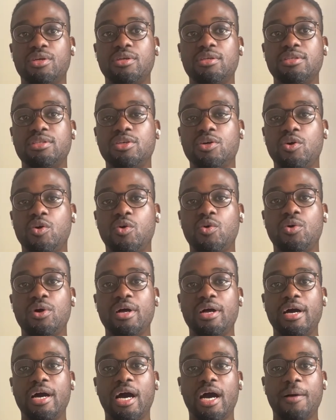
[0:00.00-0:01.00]

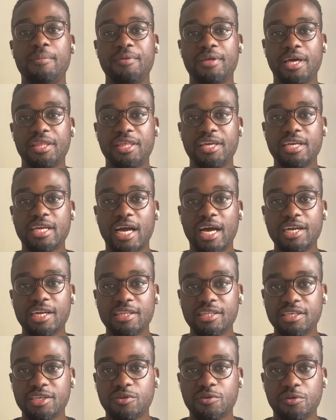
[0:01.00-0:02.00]
So I think
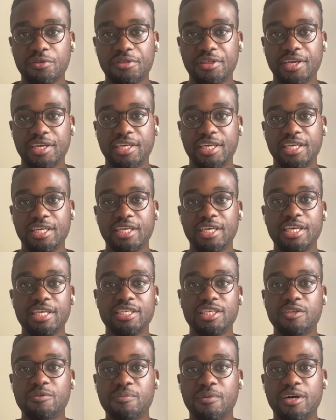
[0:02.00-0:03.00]
analytical thinking
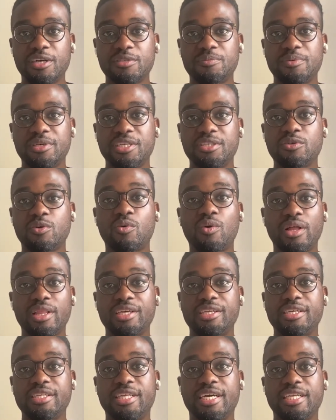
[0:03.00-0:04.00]
isn't a must, but it's a
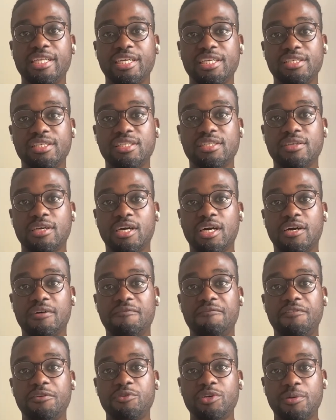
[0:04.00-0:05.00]
quality that is
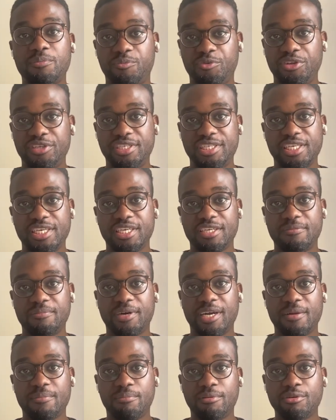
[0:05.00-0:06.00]
very appreciated
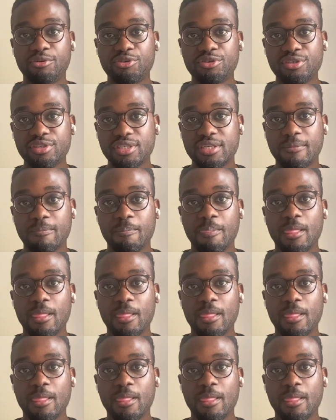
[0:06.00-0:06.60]
by employers.